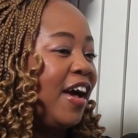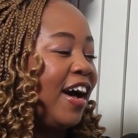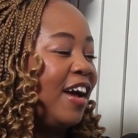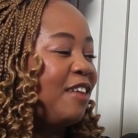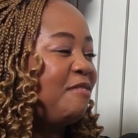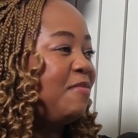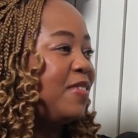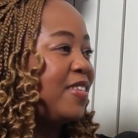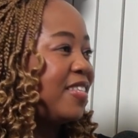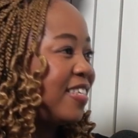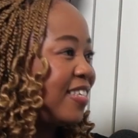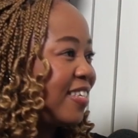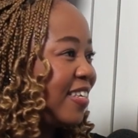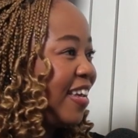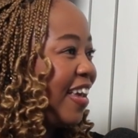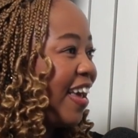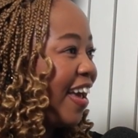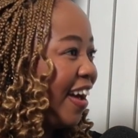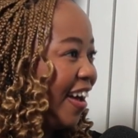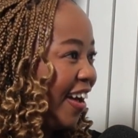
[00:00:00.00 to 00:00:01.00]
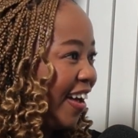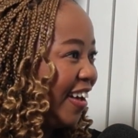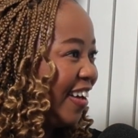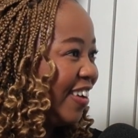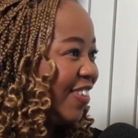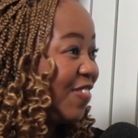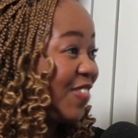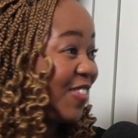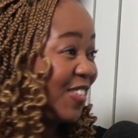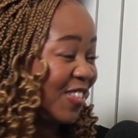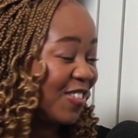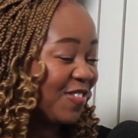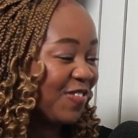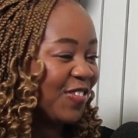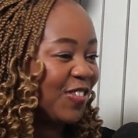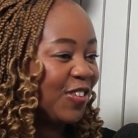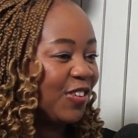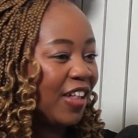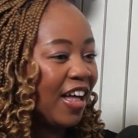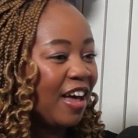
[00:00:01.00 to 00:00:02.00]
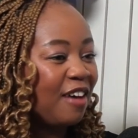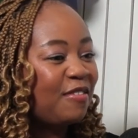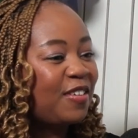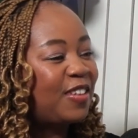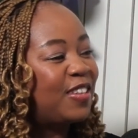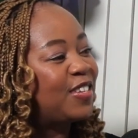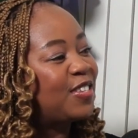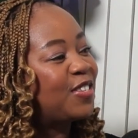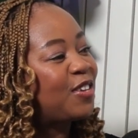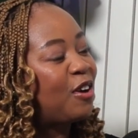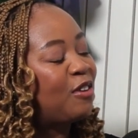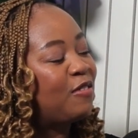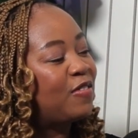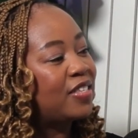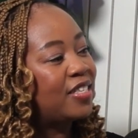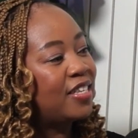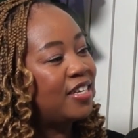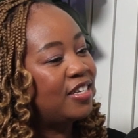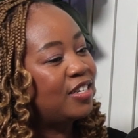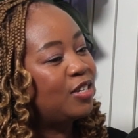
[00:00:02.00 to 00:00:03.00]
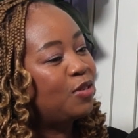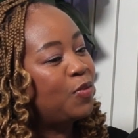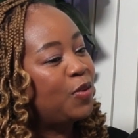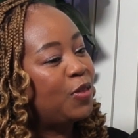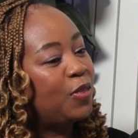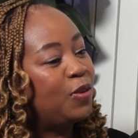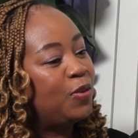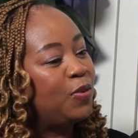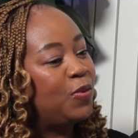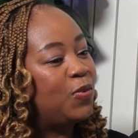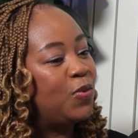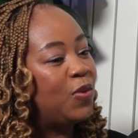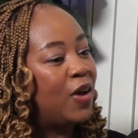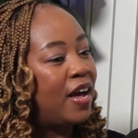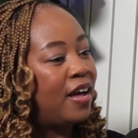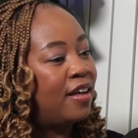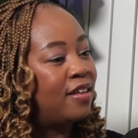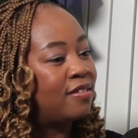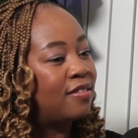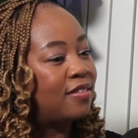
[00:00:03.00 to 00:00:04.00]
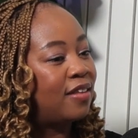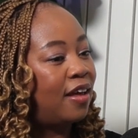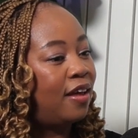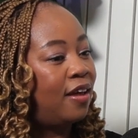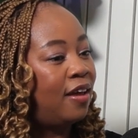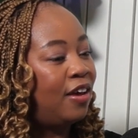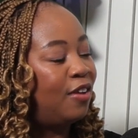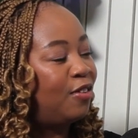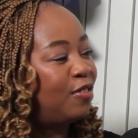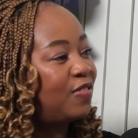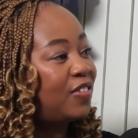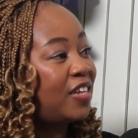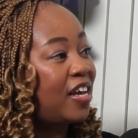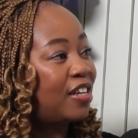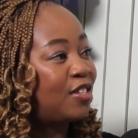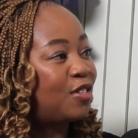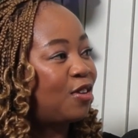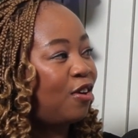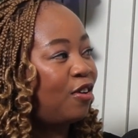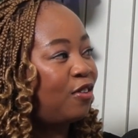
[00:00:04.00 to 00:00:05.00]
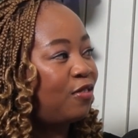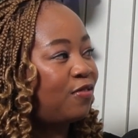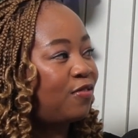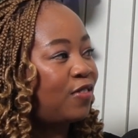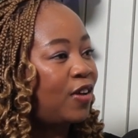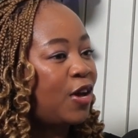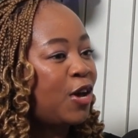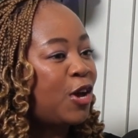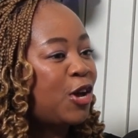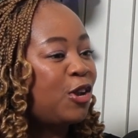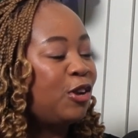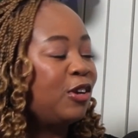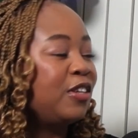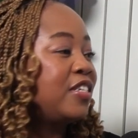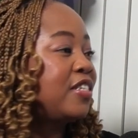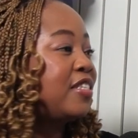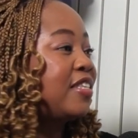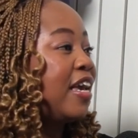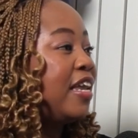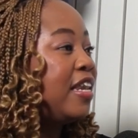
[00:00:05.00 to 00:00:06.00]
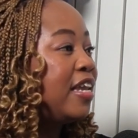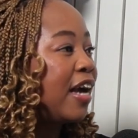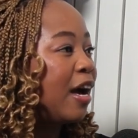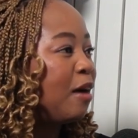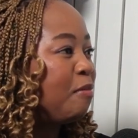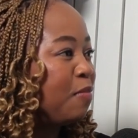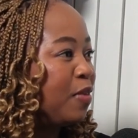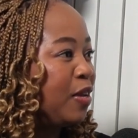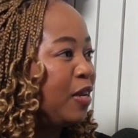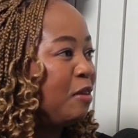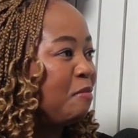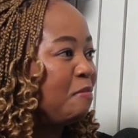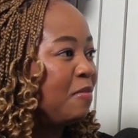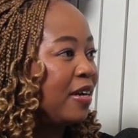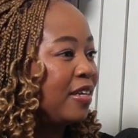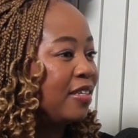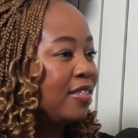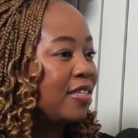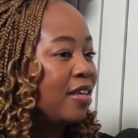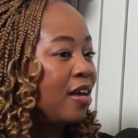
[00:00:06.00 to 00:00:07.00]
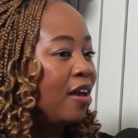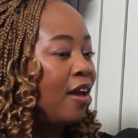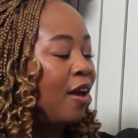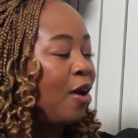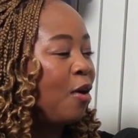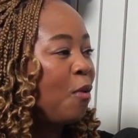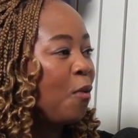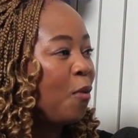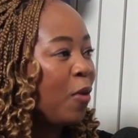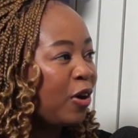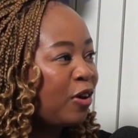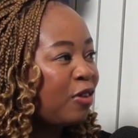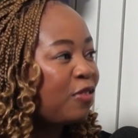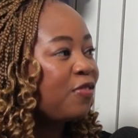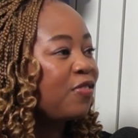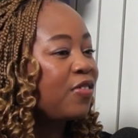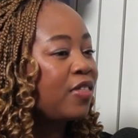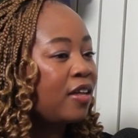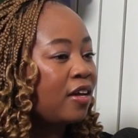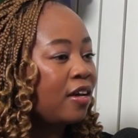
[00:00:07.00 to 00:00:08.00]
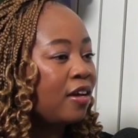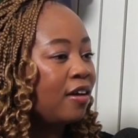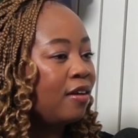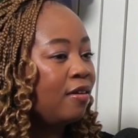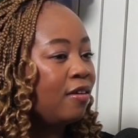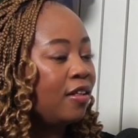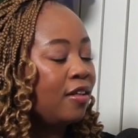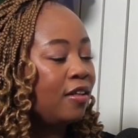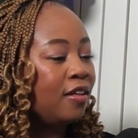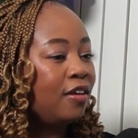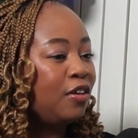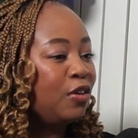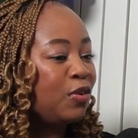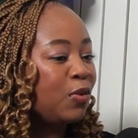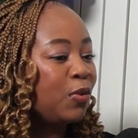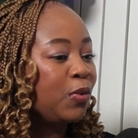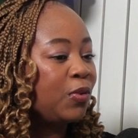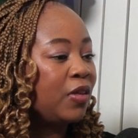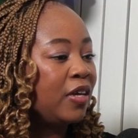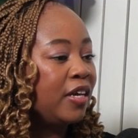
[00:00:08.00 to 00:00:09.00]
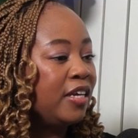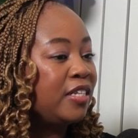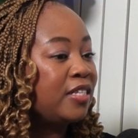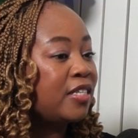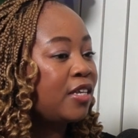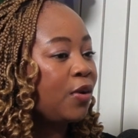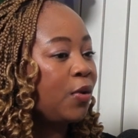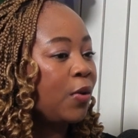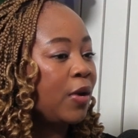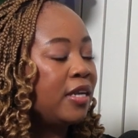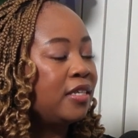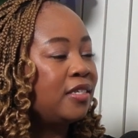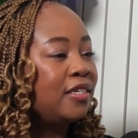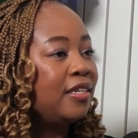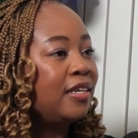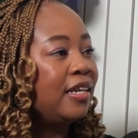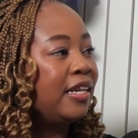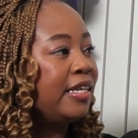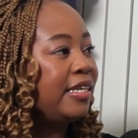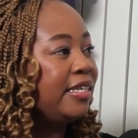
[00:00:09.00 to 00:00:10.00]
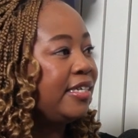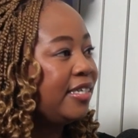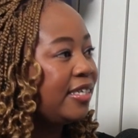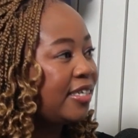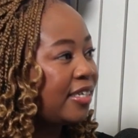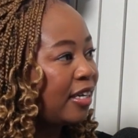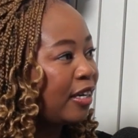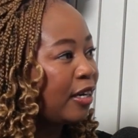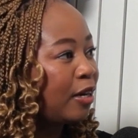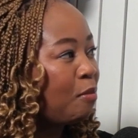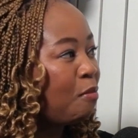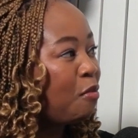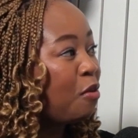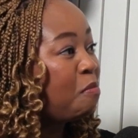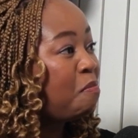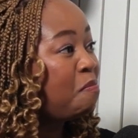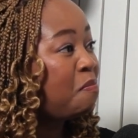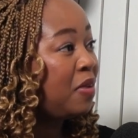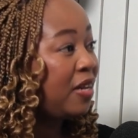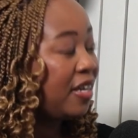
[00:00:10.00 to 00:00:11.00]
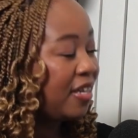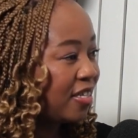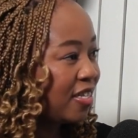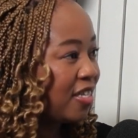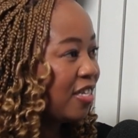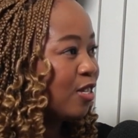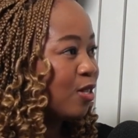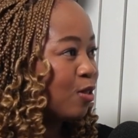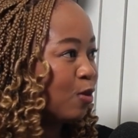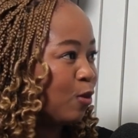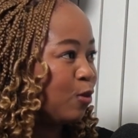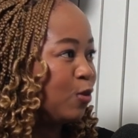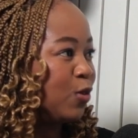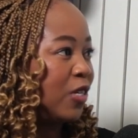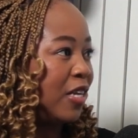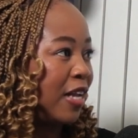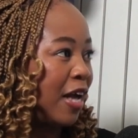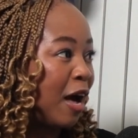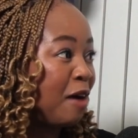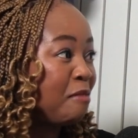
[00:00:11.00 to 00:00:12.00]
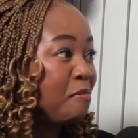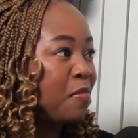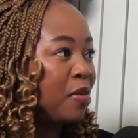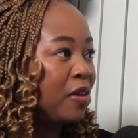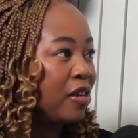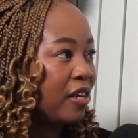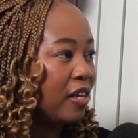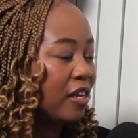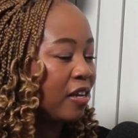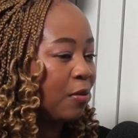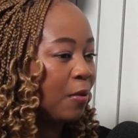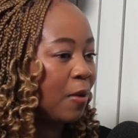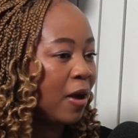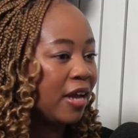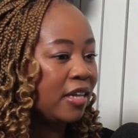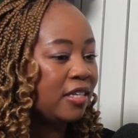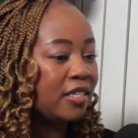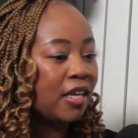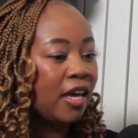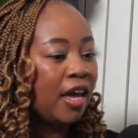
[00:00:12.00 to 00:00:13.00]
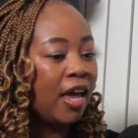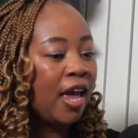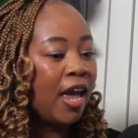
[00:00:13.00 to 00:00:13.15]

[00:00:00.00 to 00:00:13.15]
I'd be sitting here, first of all, having this conversation with you as a head of tax of not just any company, but one of the, the integrated leading mobility solution company, right?